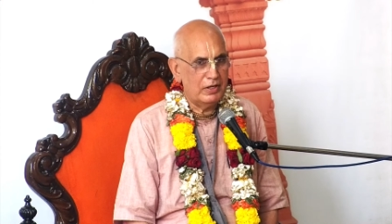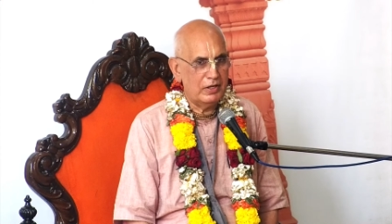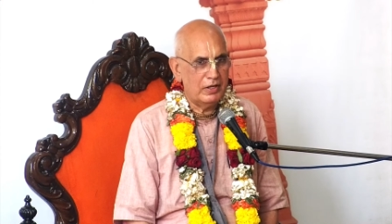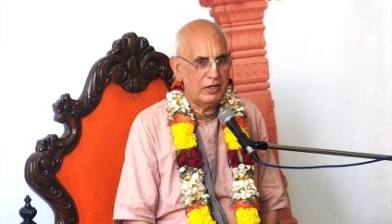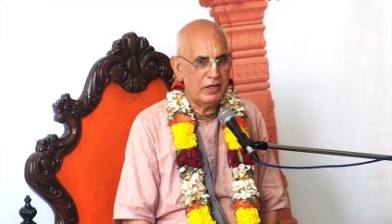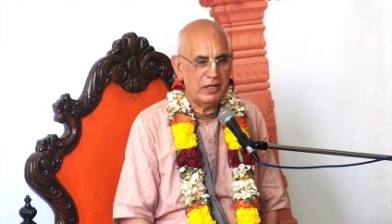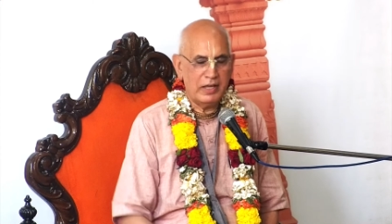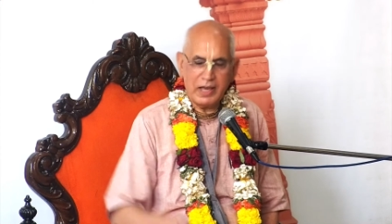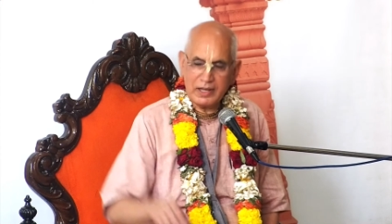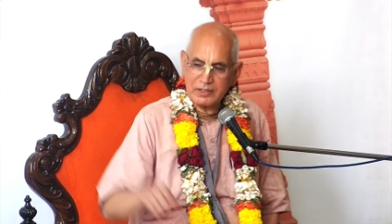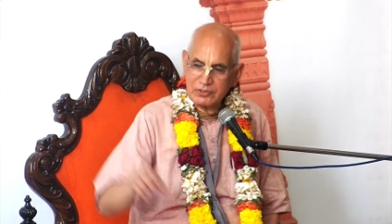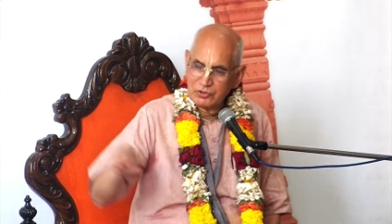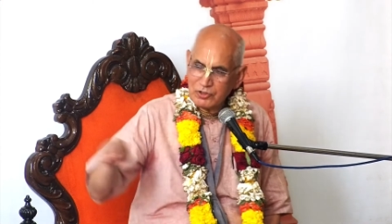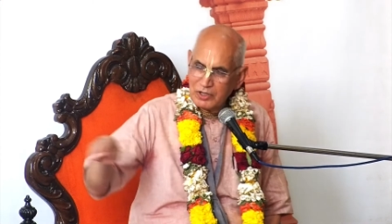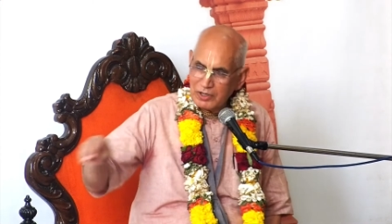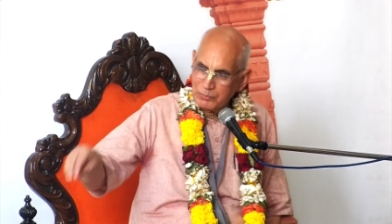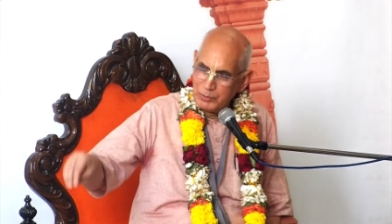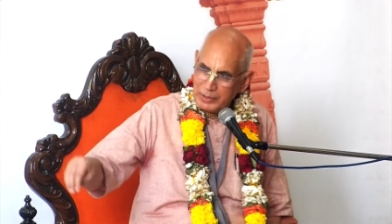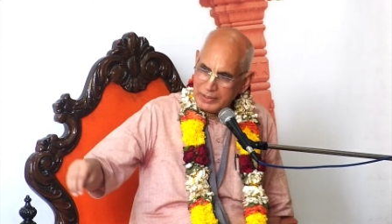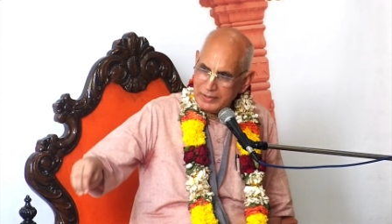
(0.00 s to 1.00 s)
he
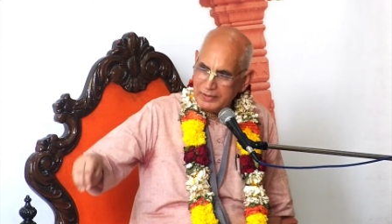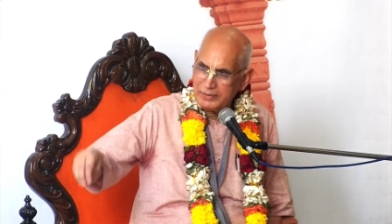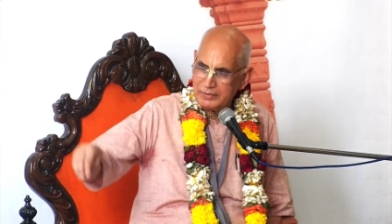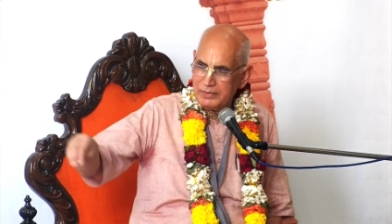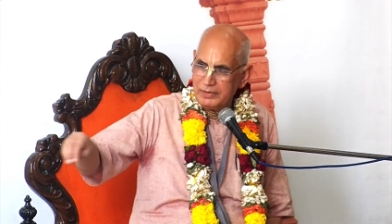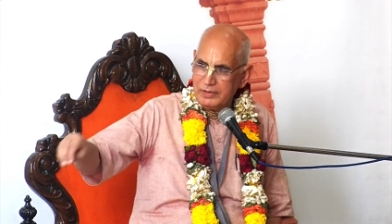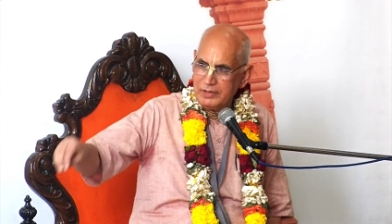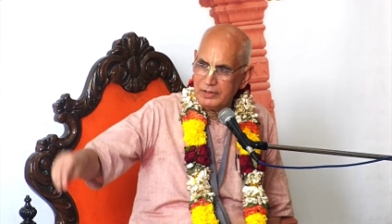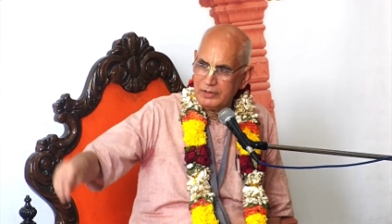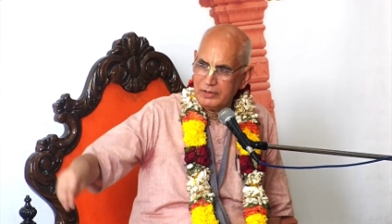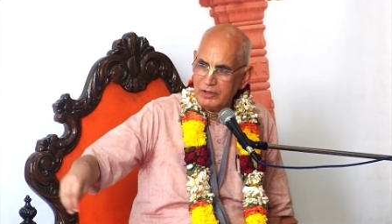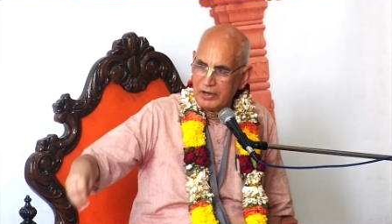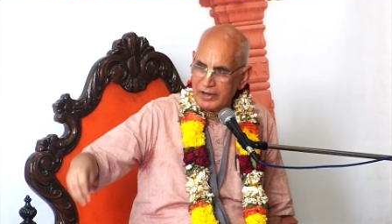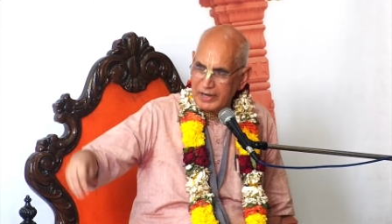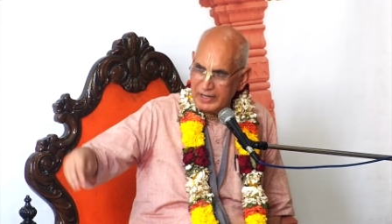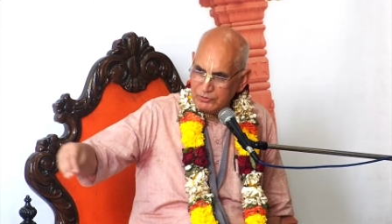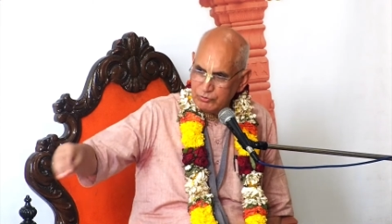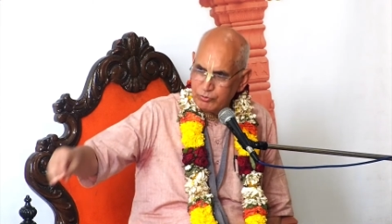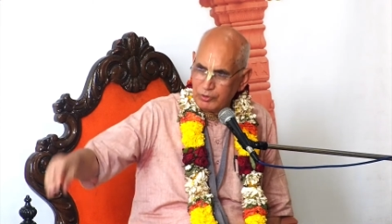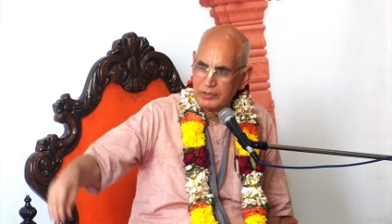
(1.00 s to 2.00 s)
excavated. He
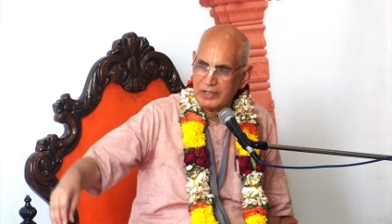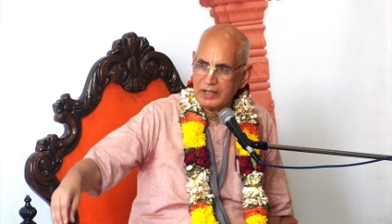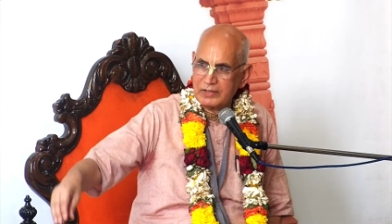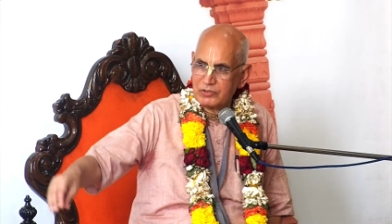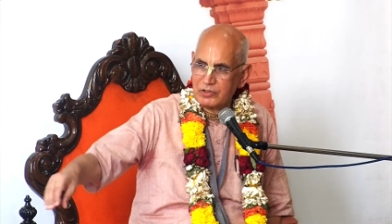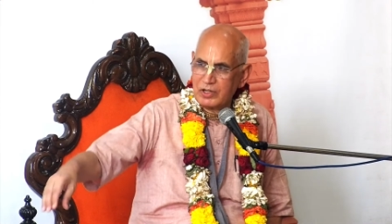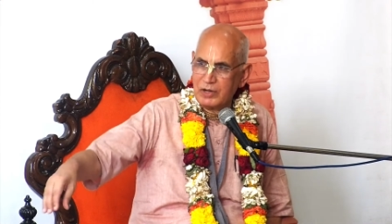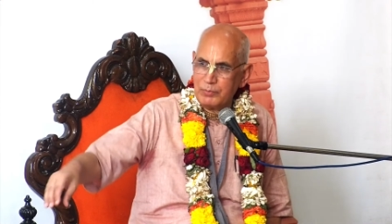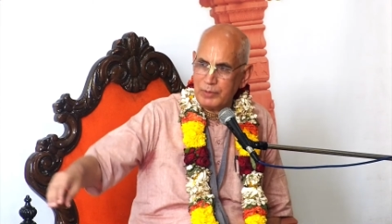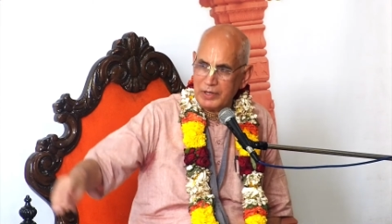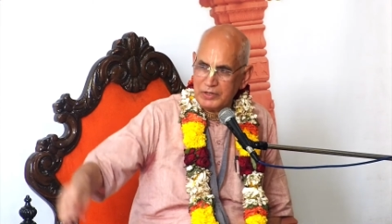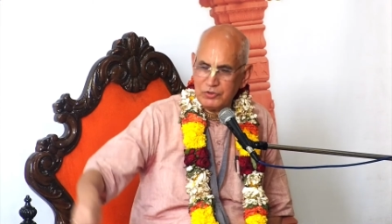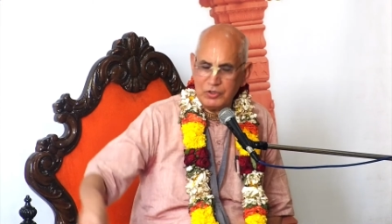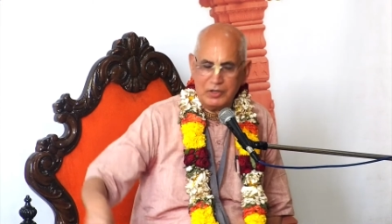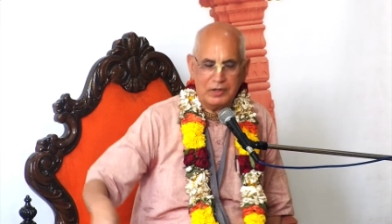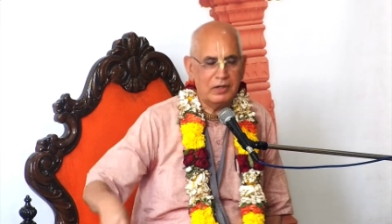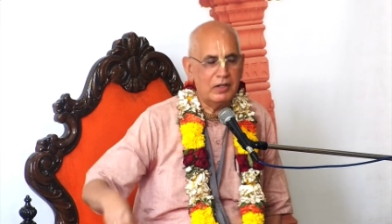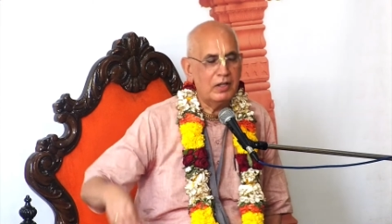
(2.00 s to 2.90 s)
arranged for the excavation.